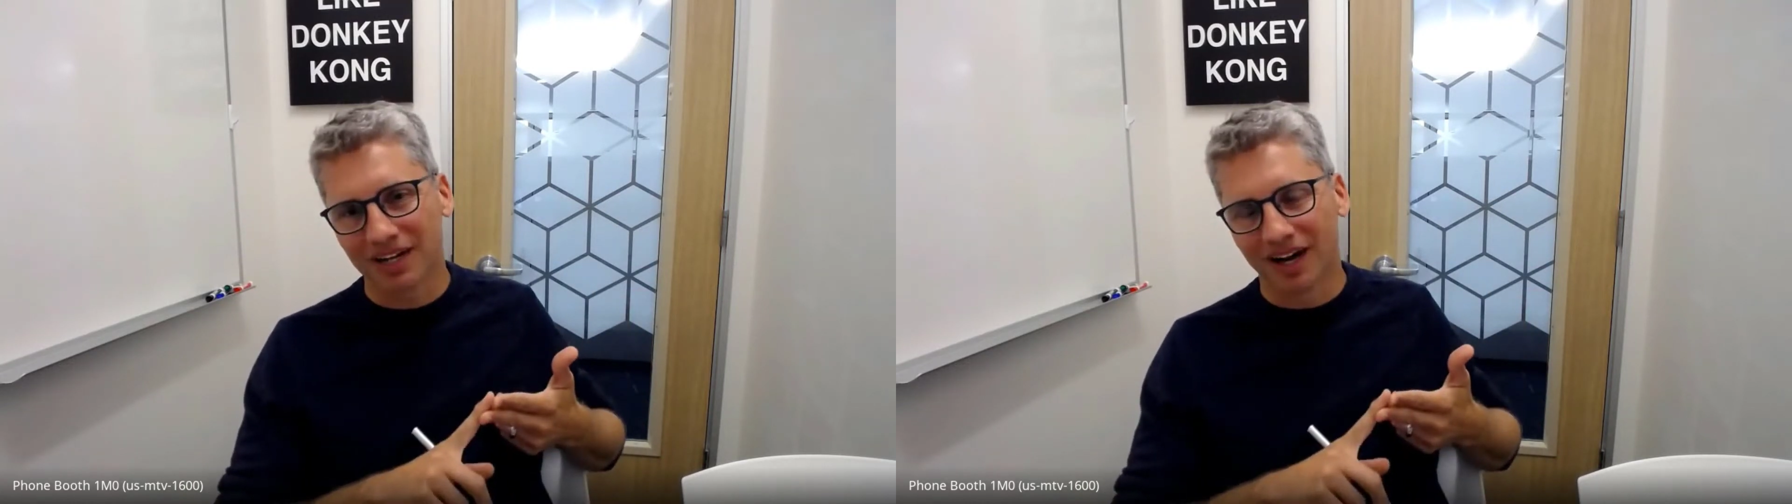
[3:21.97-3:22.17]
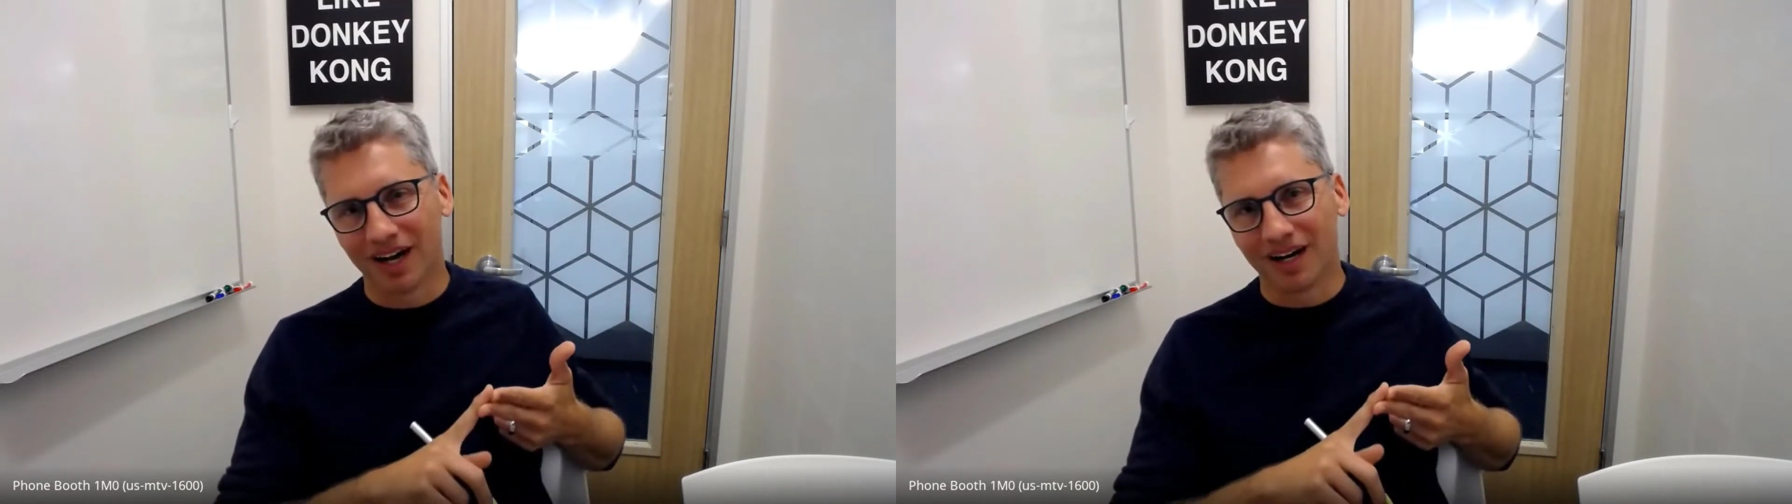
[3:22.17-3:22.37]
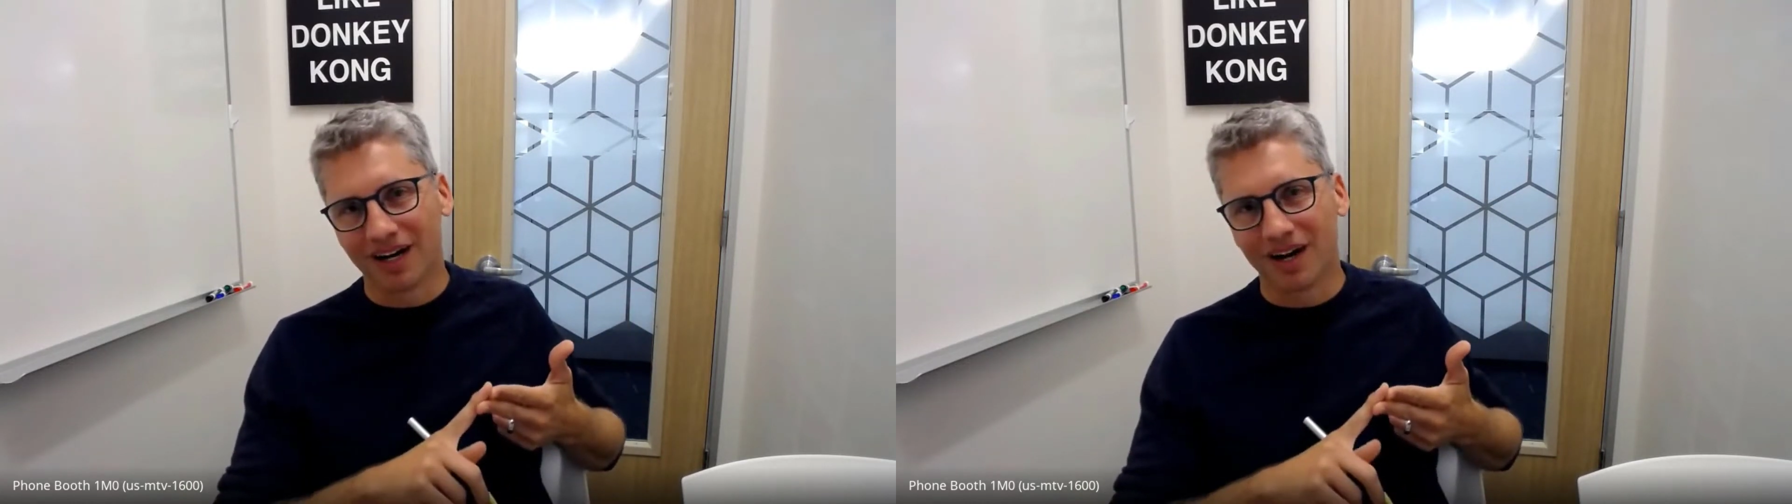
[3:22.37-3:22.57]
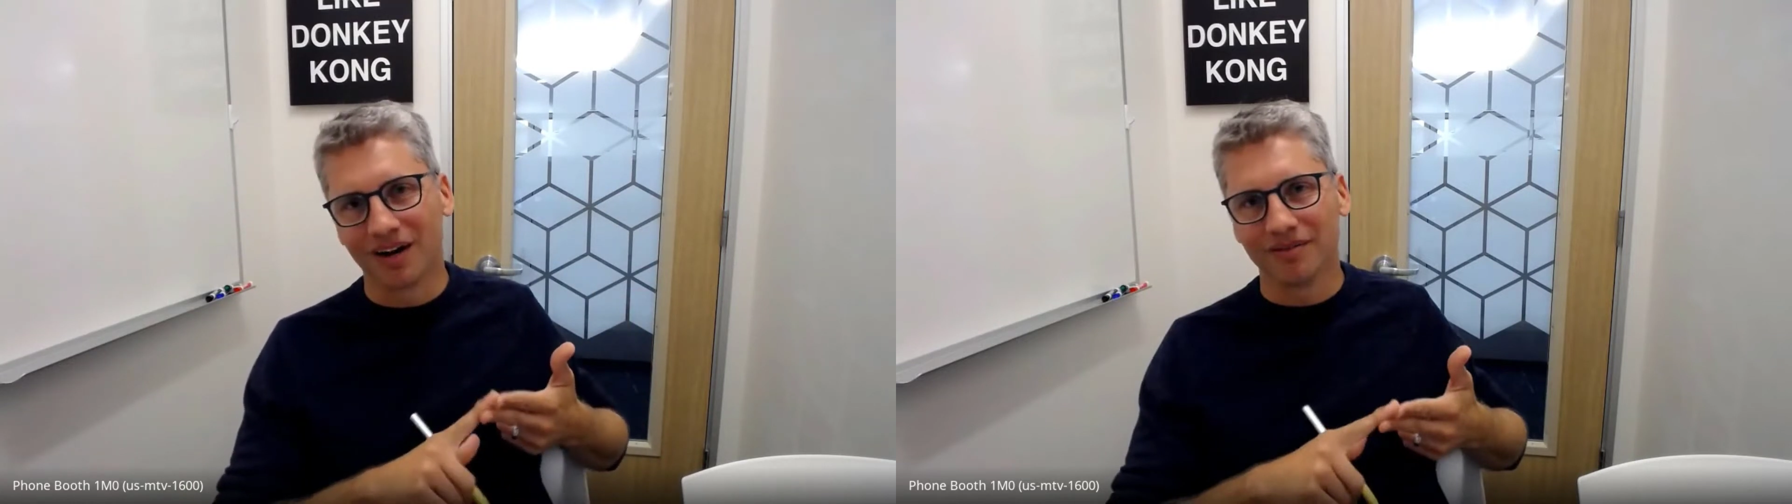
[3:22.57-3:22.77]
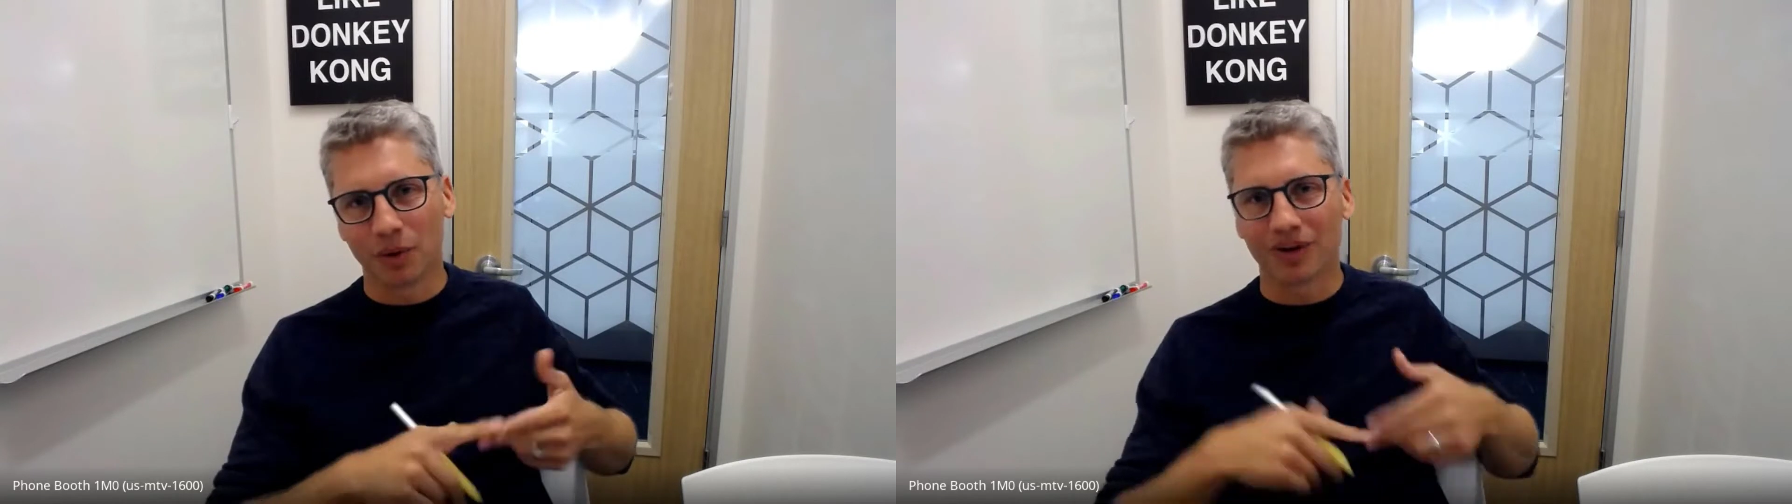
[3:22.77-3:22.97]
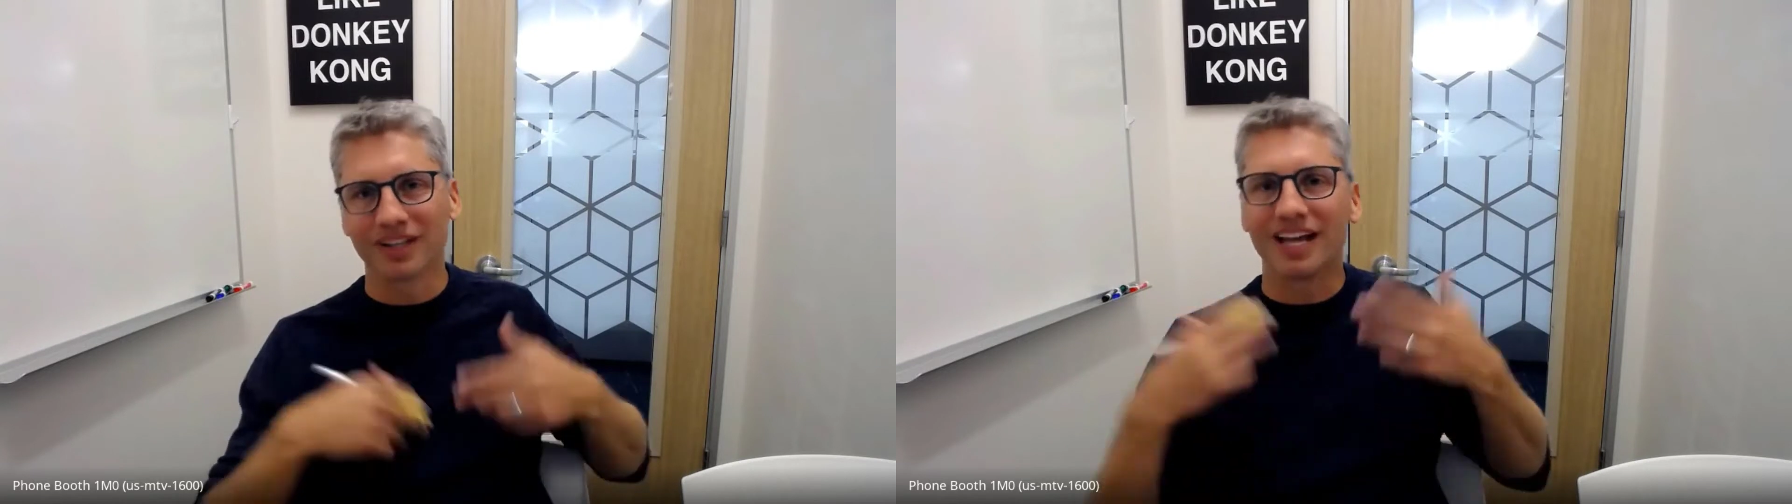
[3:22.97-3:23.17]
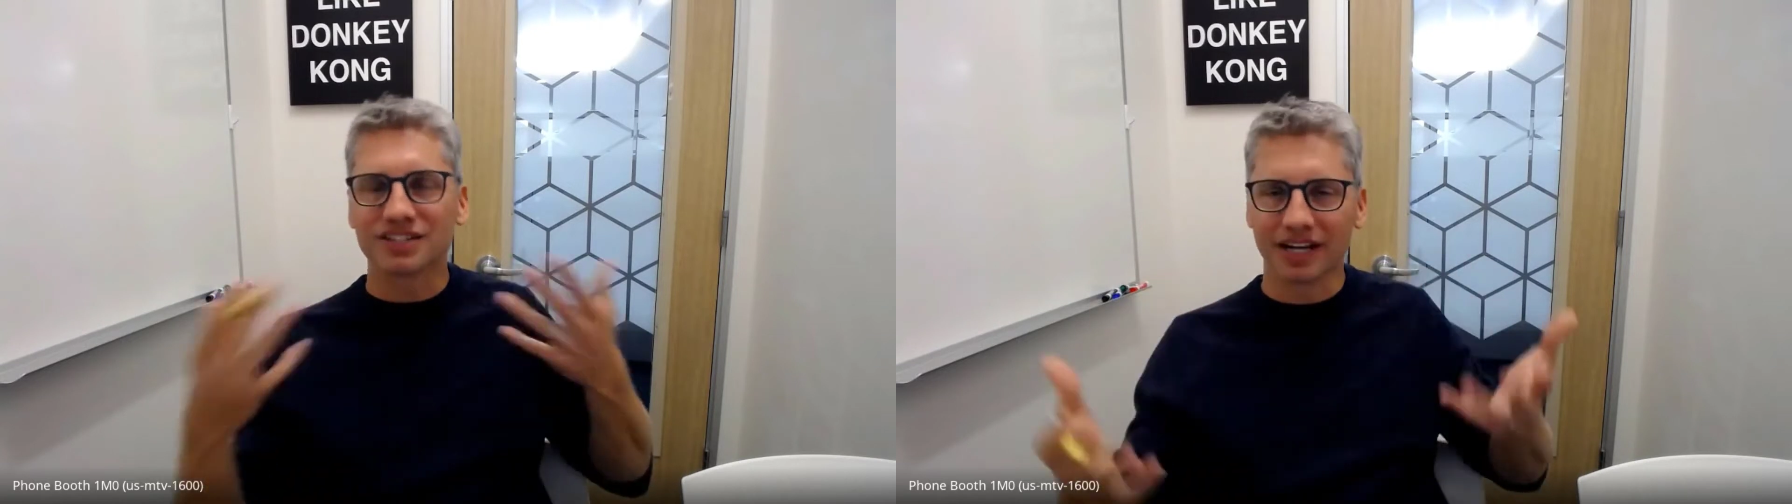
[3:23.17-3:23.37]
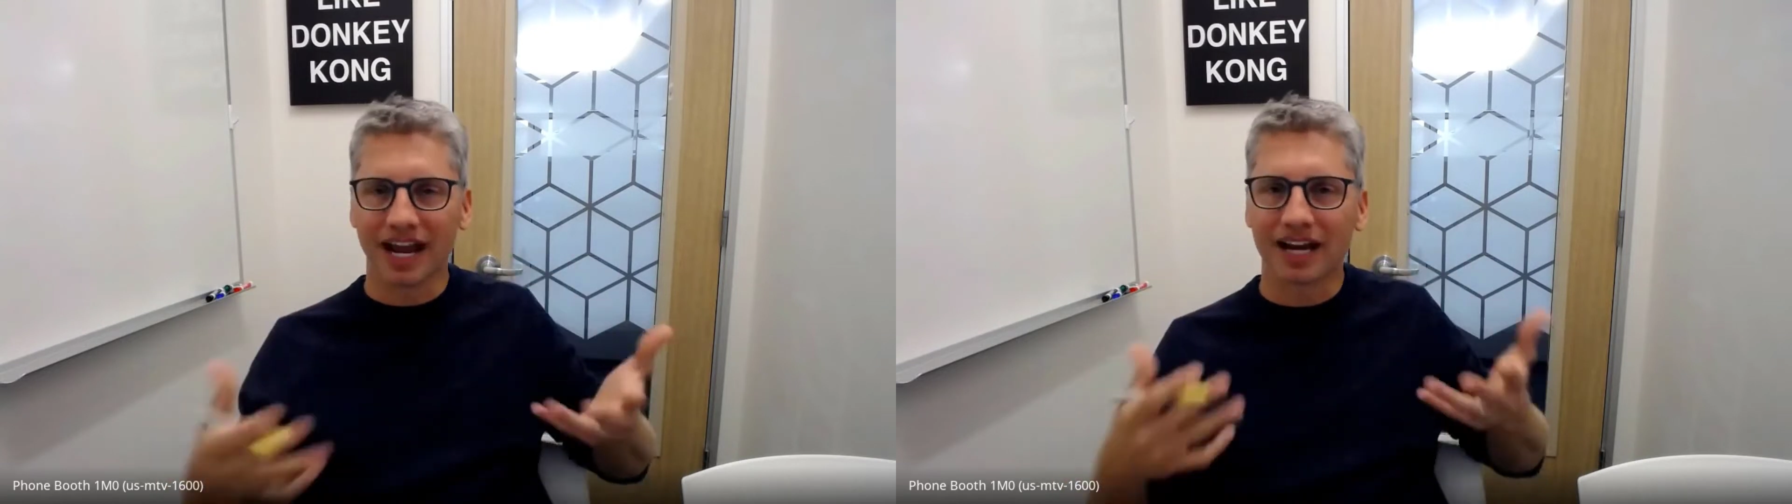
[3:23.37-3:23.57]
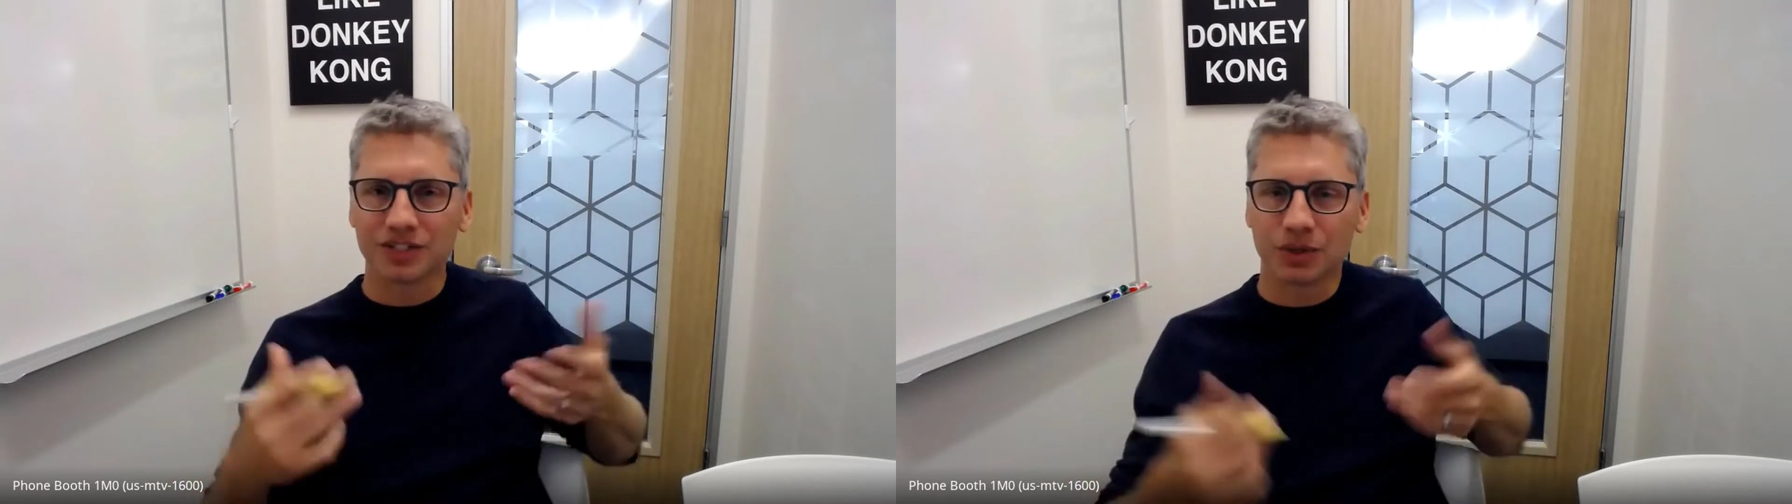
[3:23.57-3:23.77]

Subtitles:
of your lesson as